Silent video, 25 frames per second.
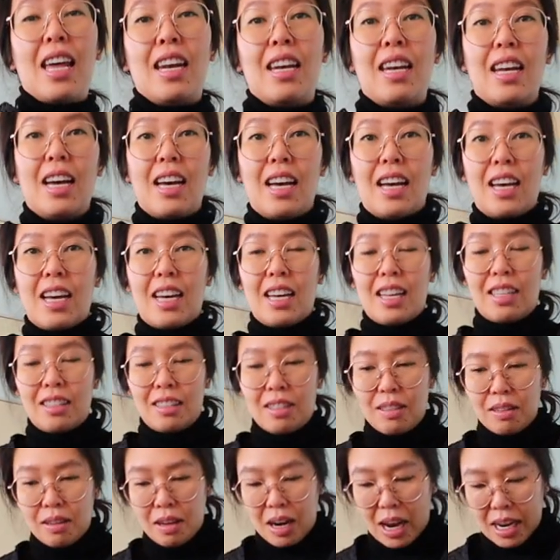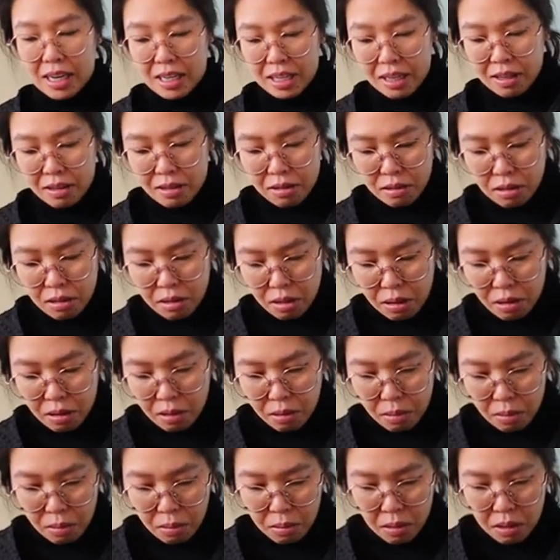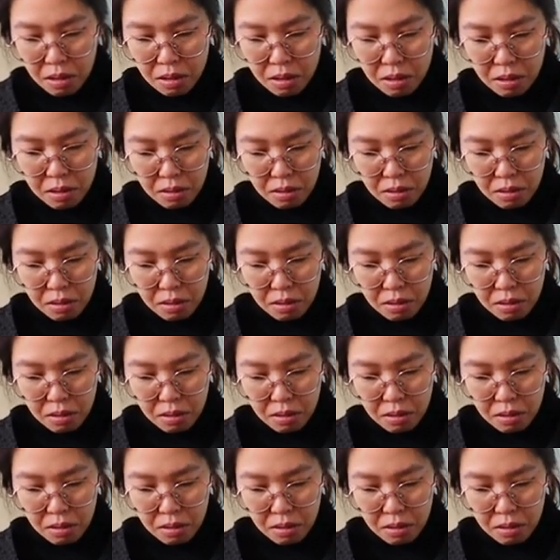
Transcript: and it's not ideal. So